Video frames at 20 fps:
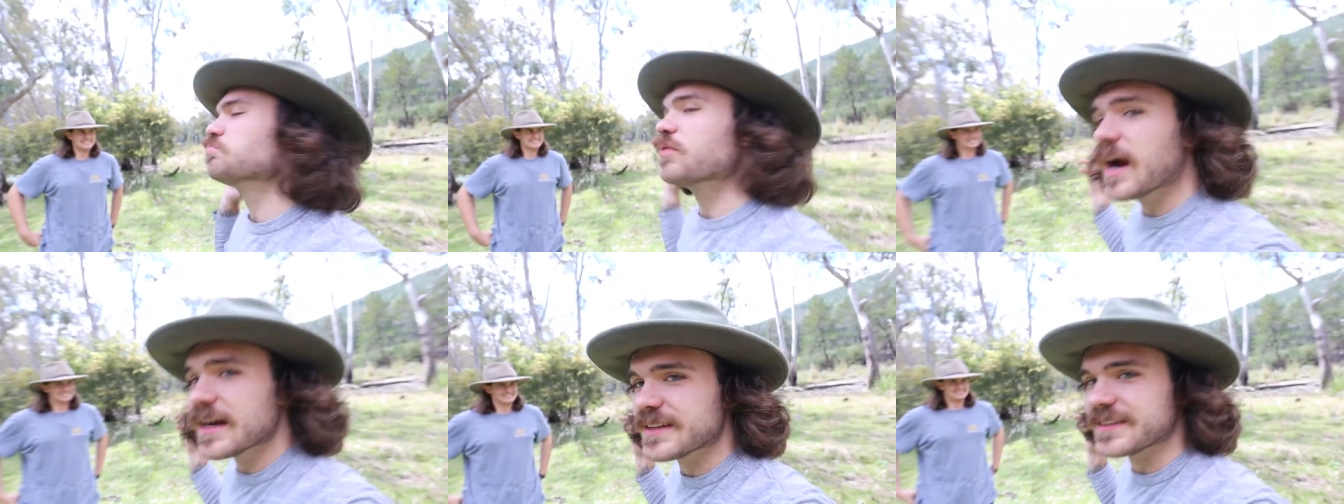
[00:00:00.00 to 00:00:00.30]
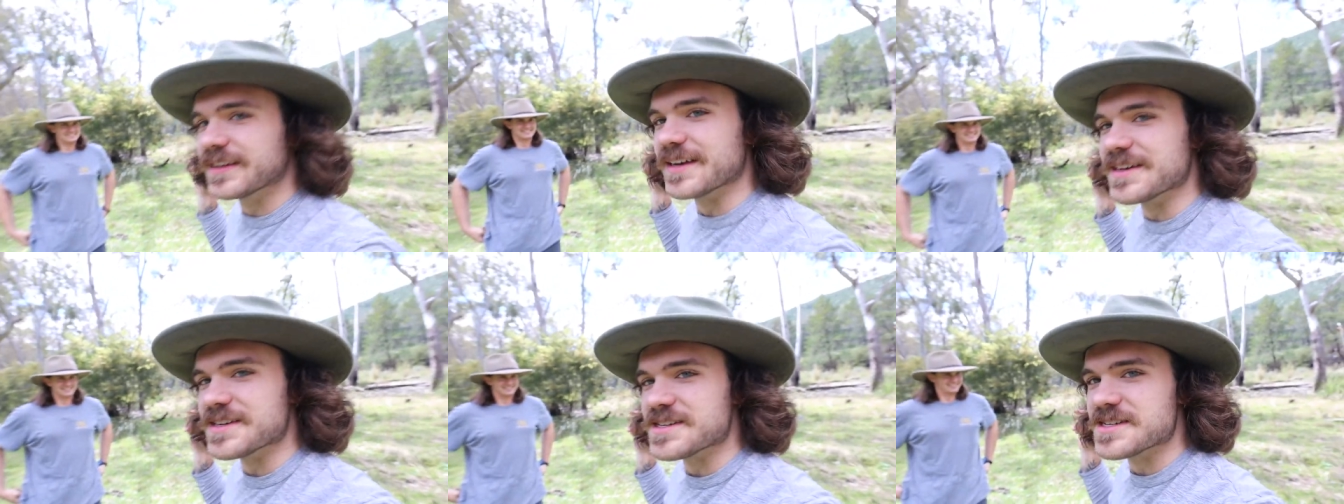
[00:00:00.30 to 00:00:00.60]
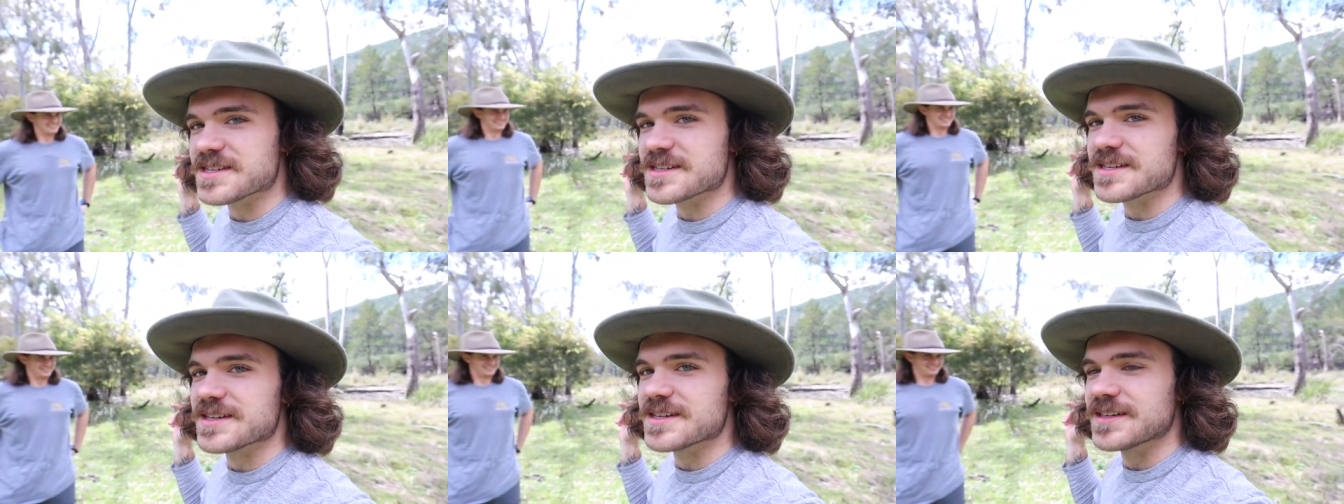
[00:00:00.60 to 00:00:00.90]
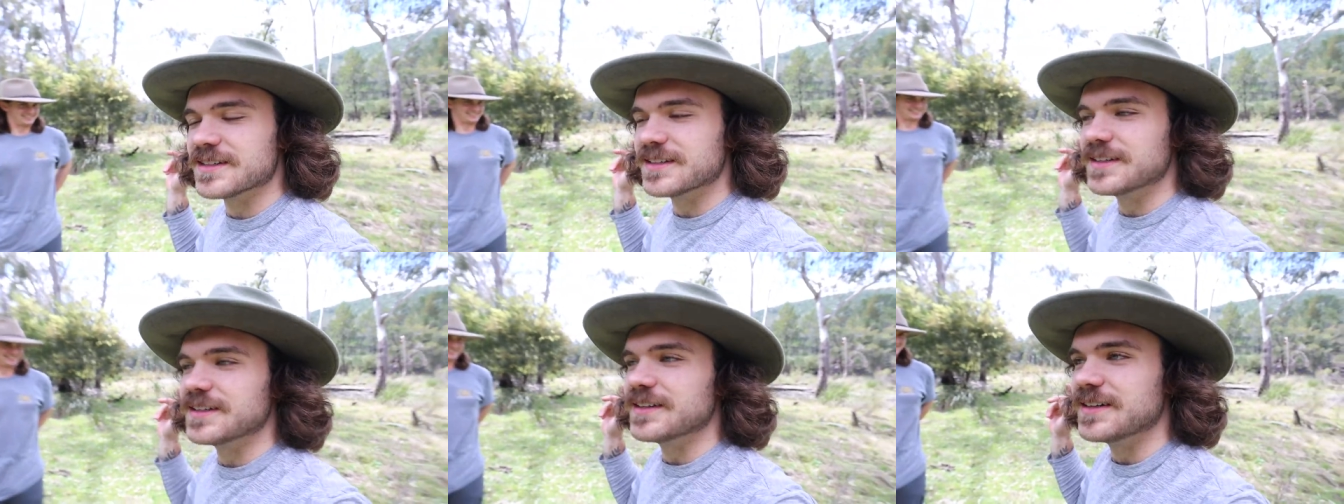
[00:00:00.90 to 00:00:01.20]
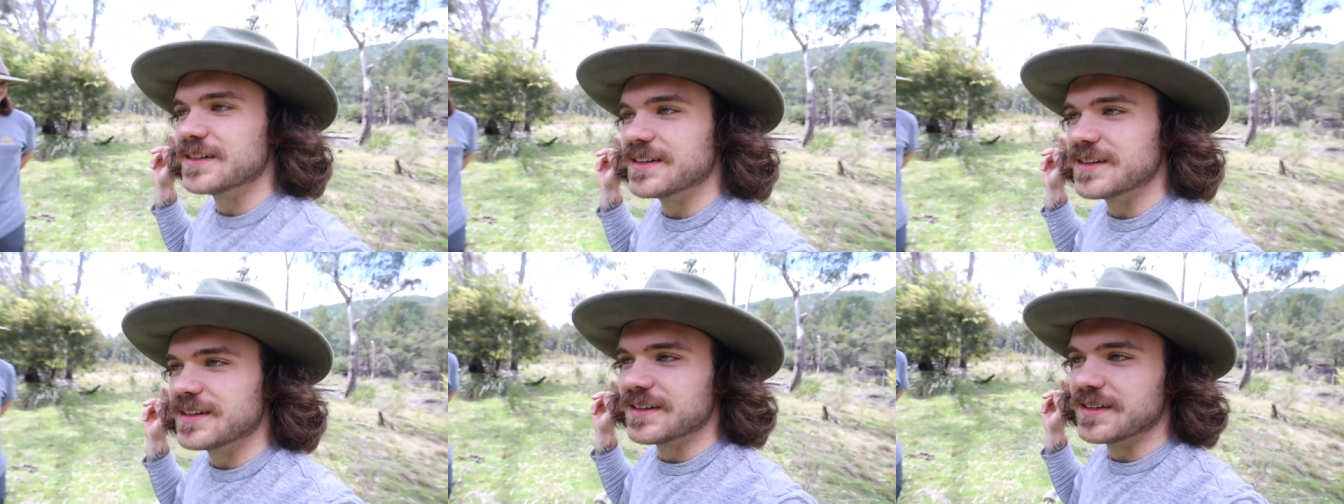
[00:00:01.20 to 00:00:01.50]
practice,
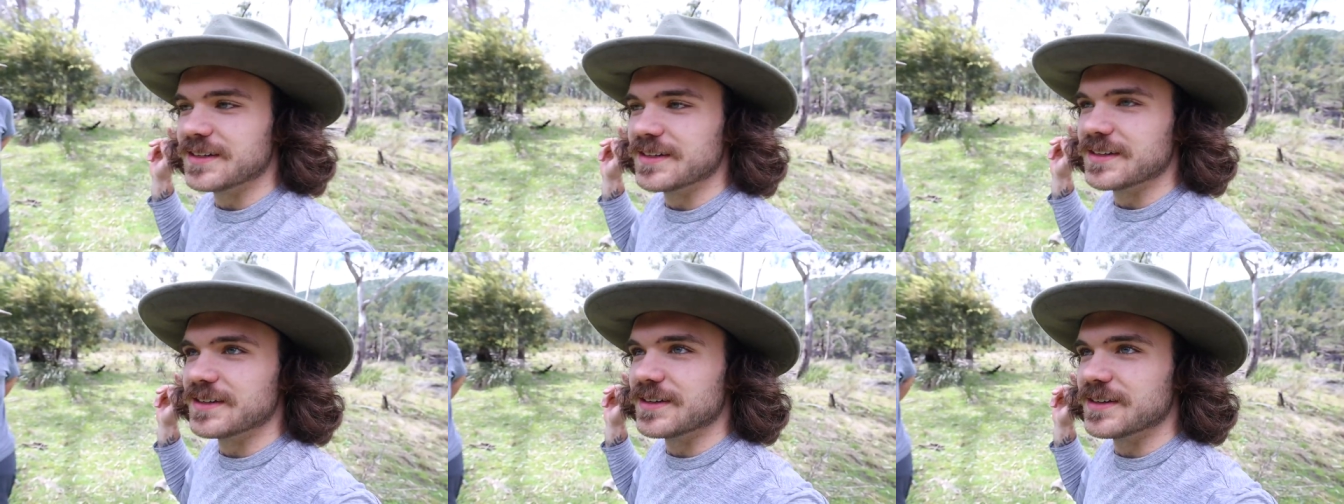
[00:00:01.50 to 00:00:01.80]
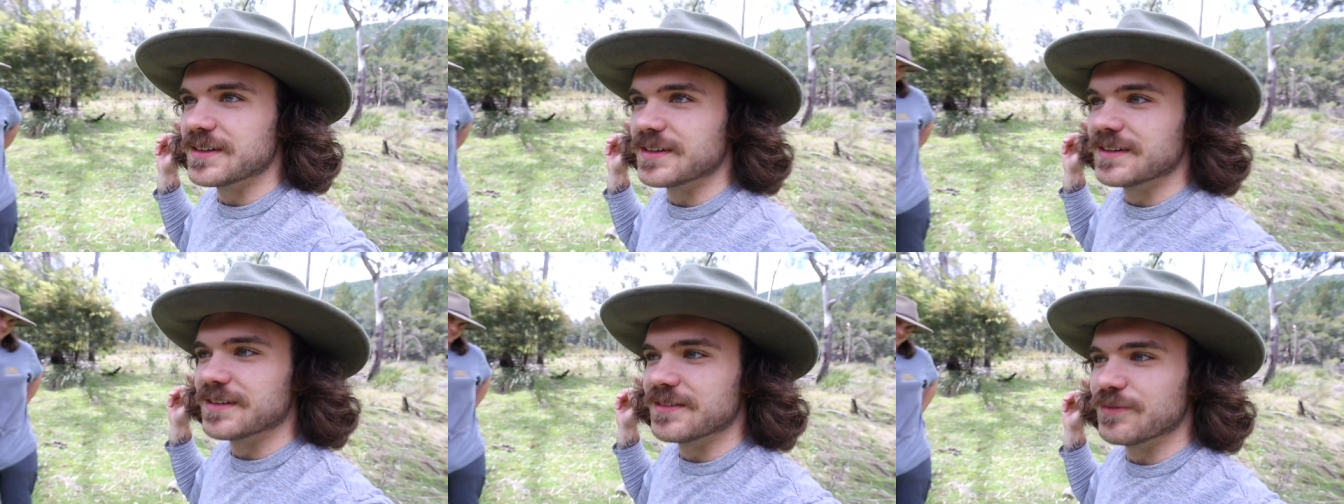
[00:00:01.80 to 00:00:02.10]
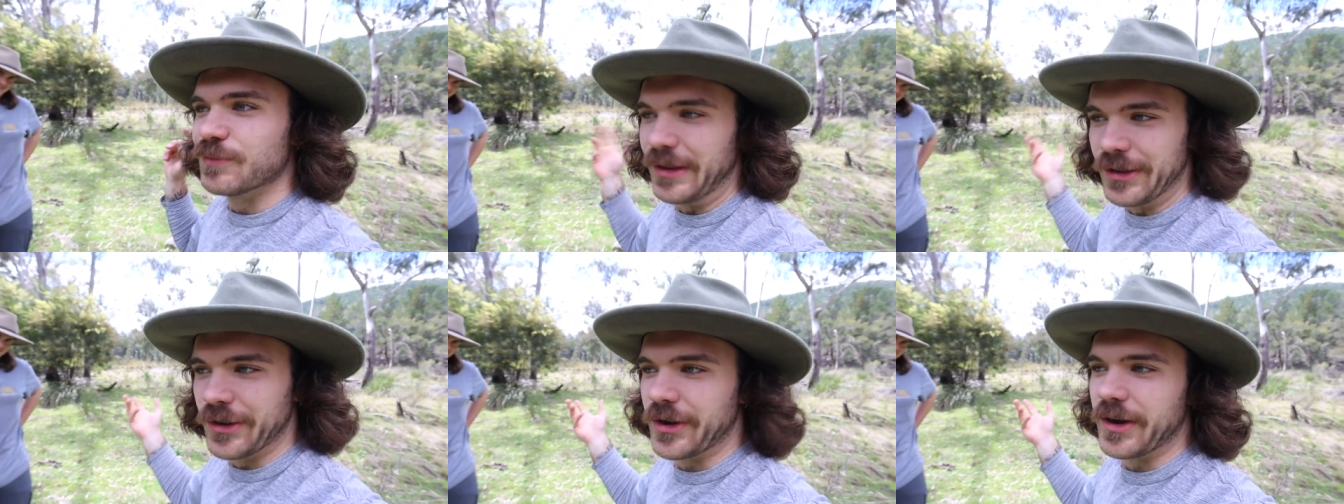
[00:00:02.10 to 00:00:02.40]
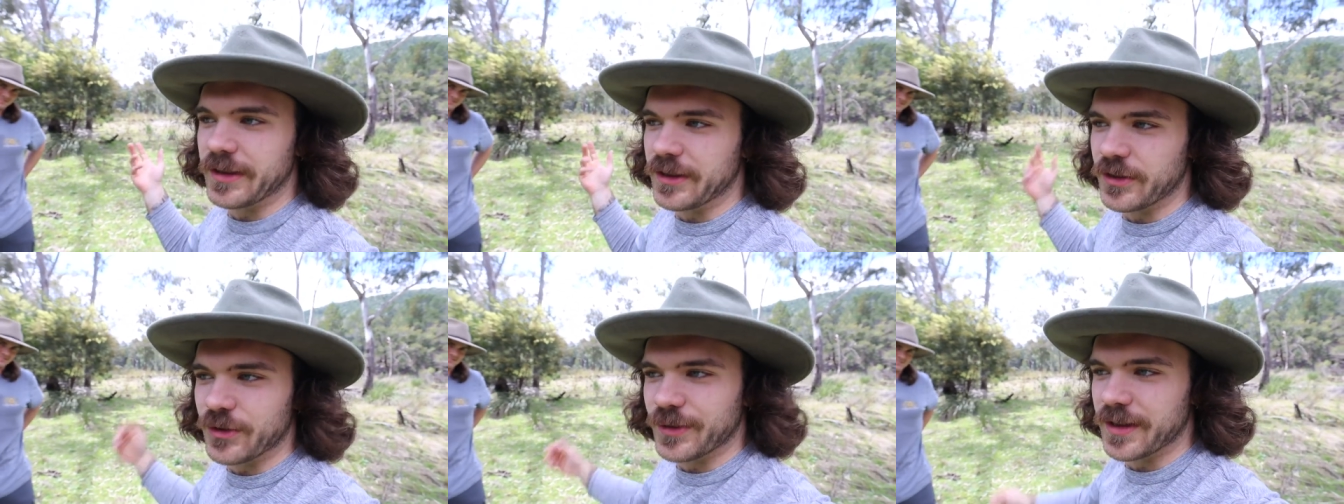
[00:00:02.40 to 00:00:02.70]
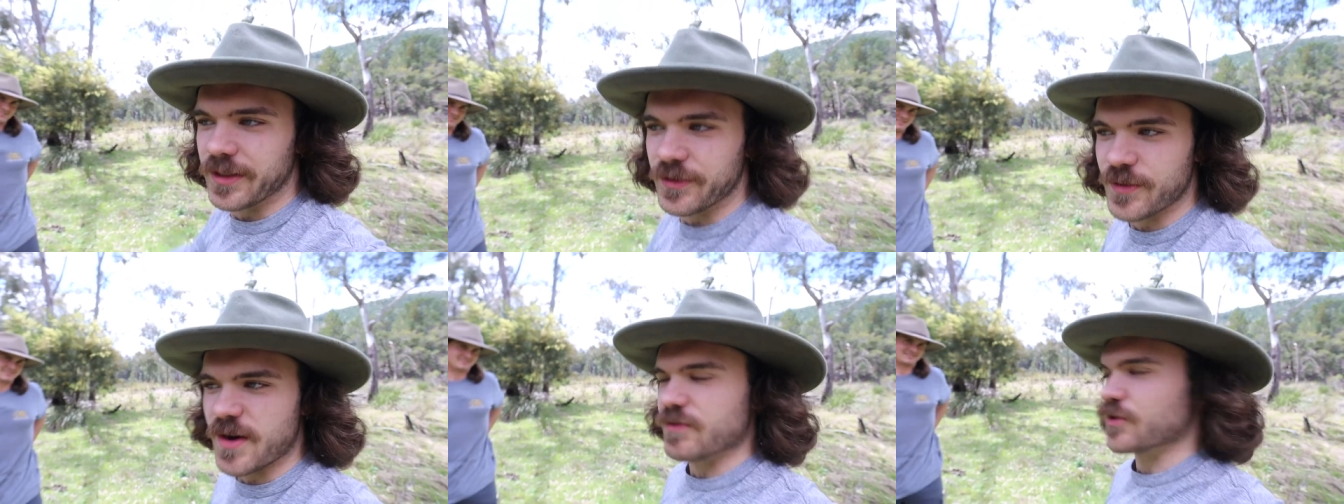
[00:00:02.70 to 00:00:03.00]
we're not going to do
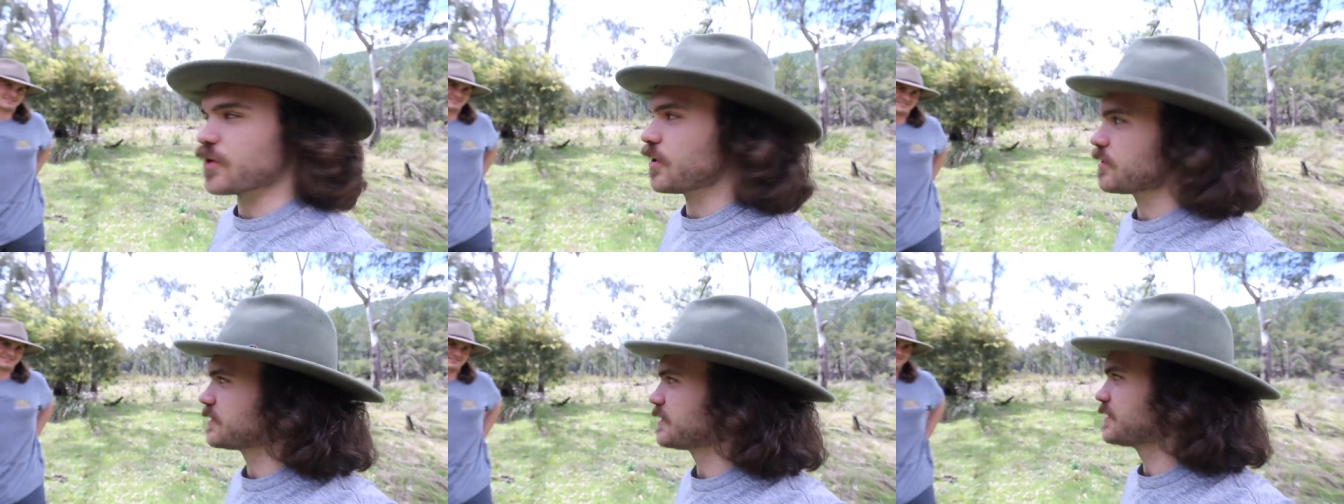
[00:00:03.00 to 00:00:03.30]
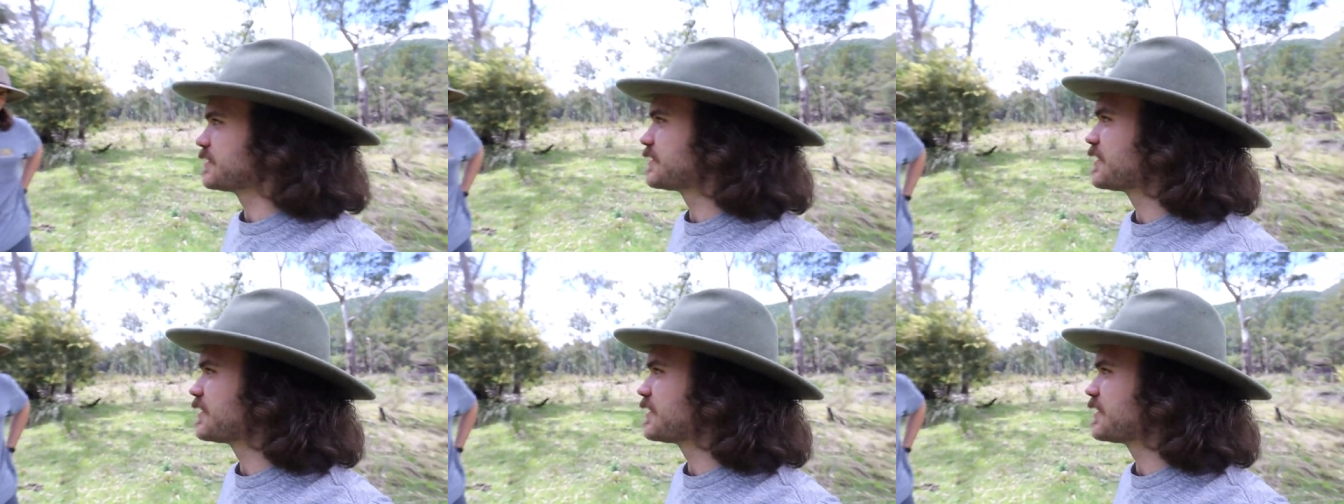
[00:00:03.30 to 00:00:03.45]
another river crossing.